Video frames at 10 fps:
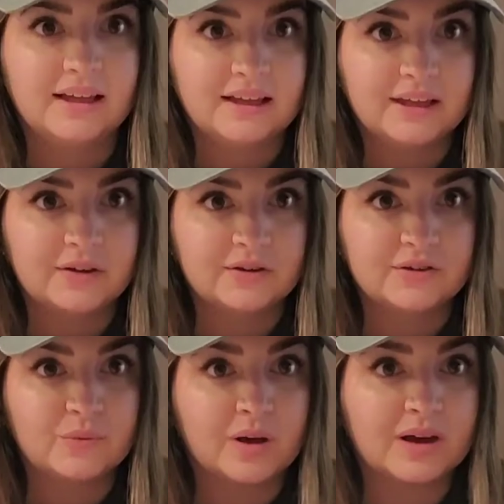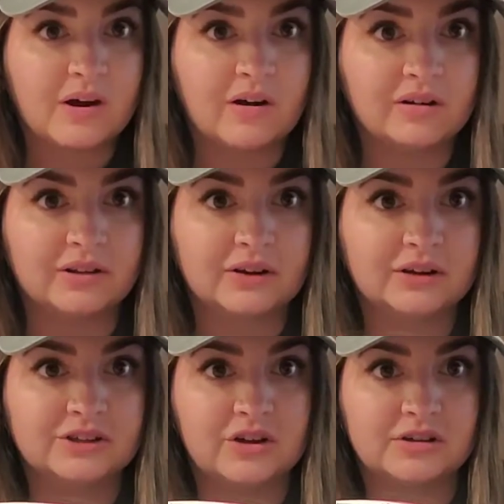Here's what our little
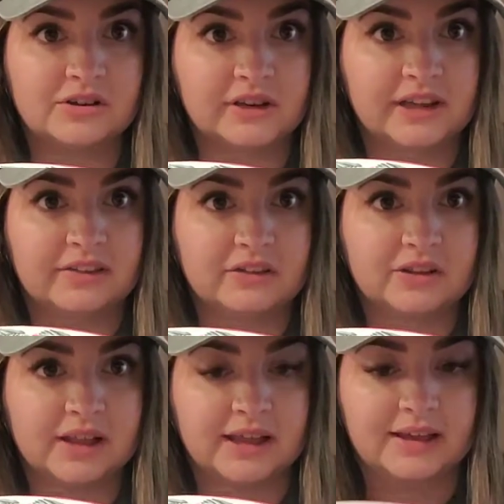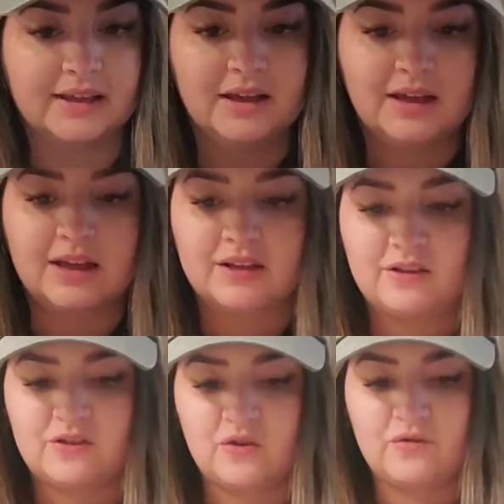dog cookies look like
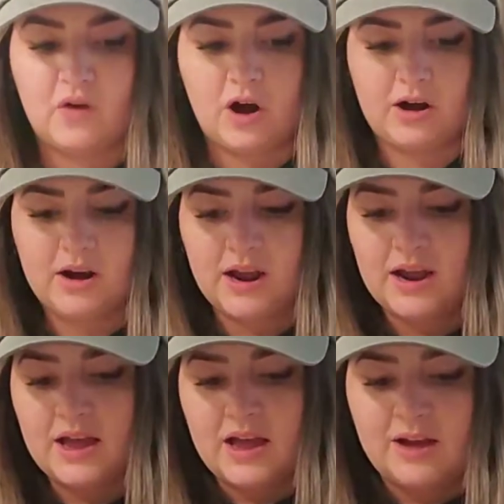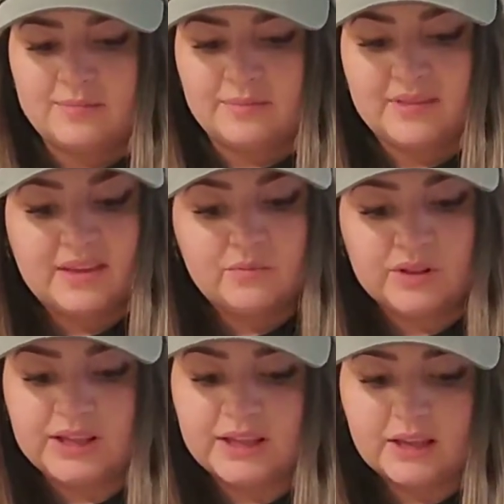so far. They seem
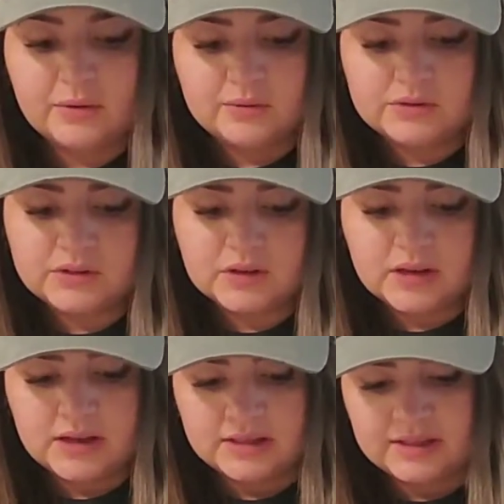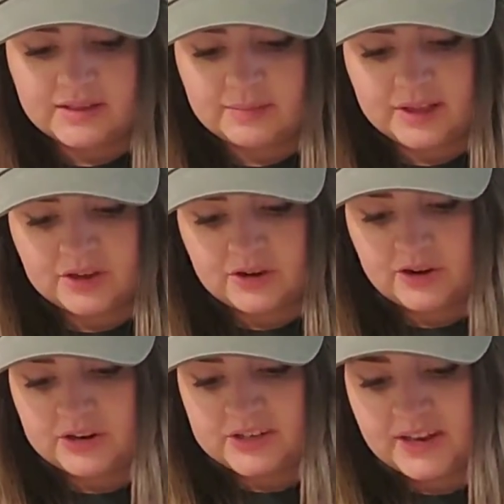really cute. They seem like they're a
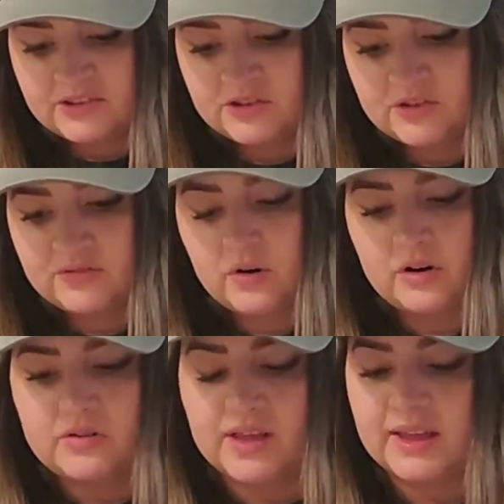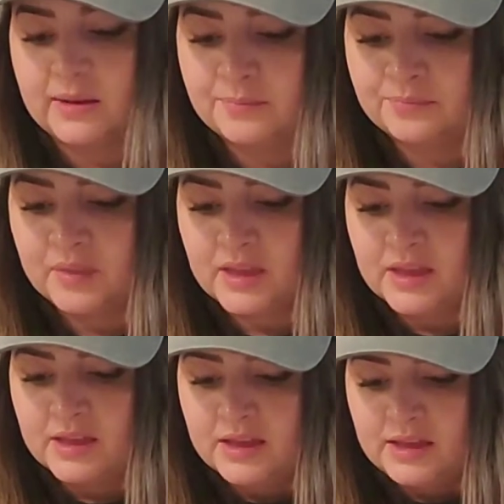good texture as far as like
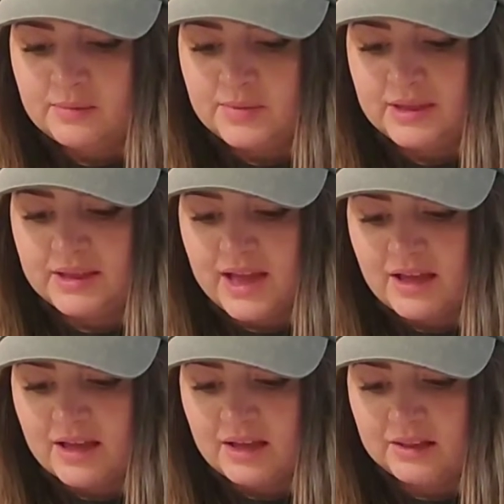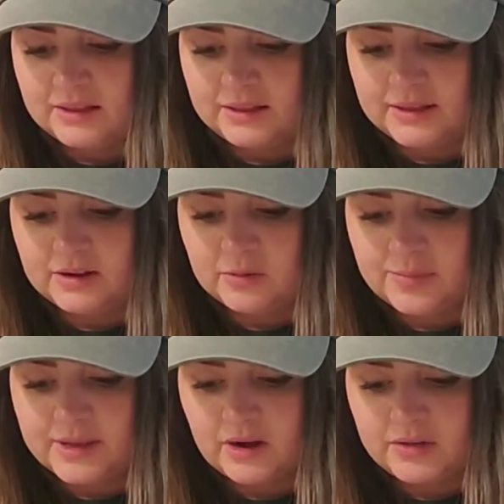being a little
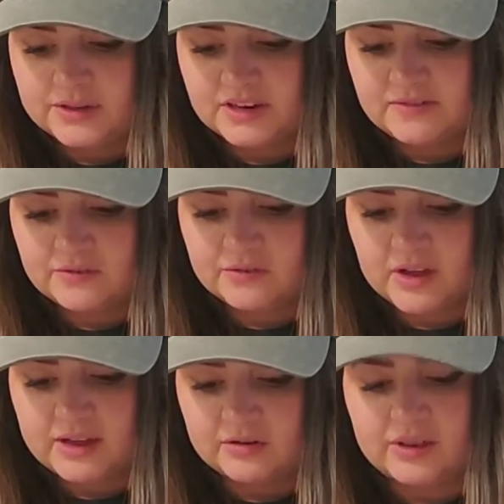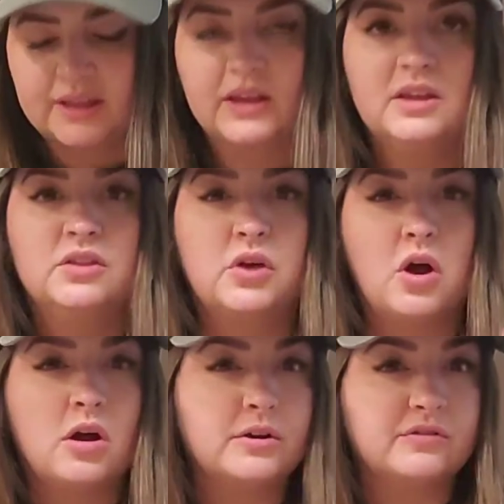bit on the tougher side or like the
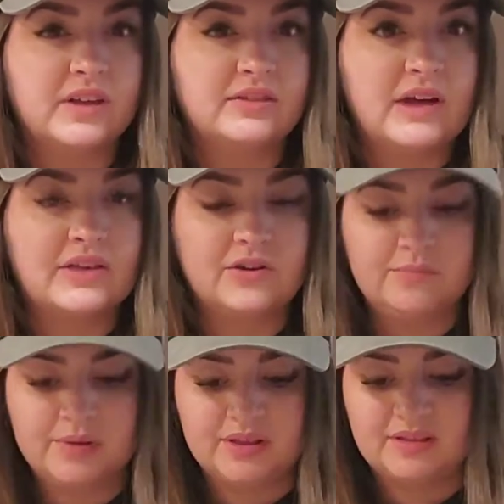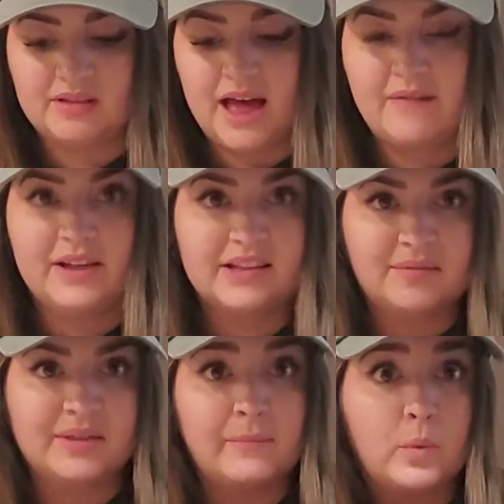harder side rather, but still having some
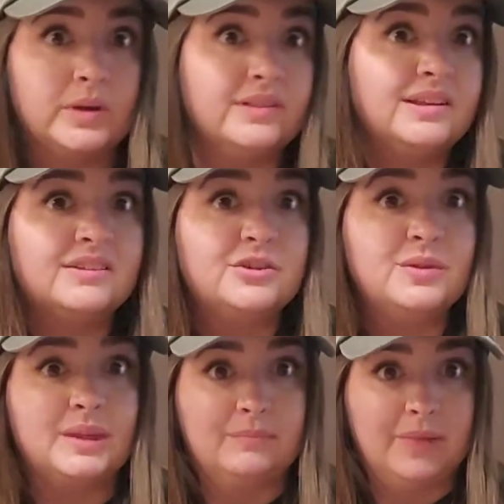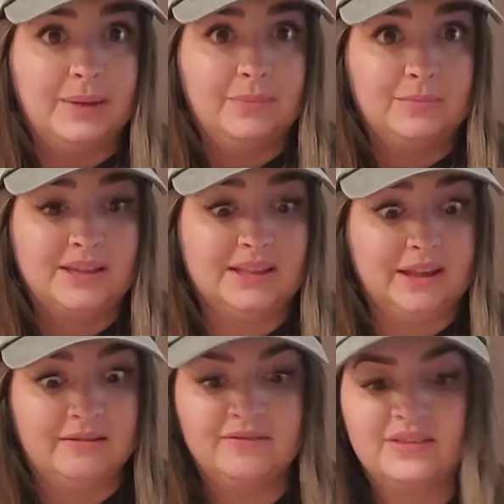of that moistness to it that my puppy
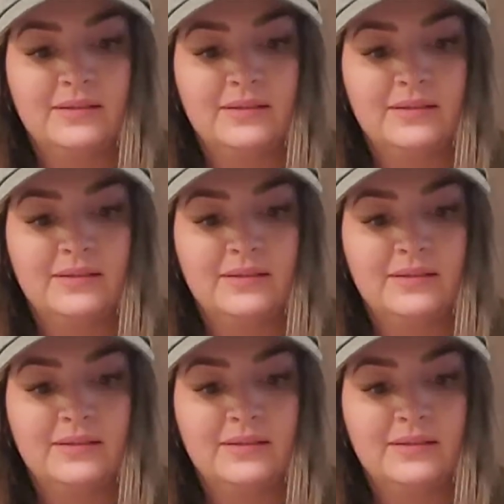loves.